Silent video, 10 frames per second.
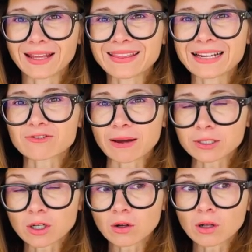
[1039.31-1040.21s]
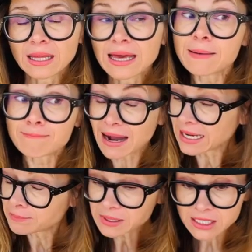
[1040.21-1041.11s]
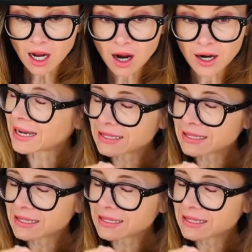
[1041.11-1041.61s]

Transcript: And that rabbit hole might be dark.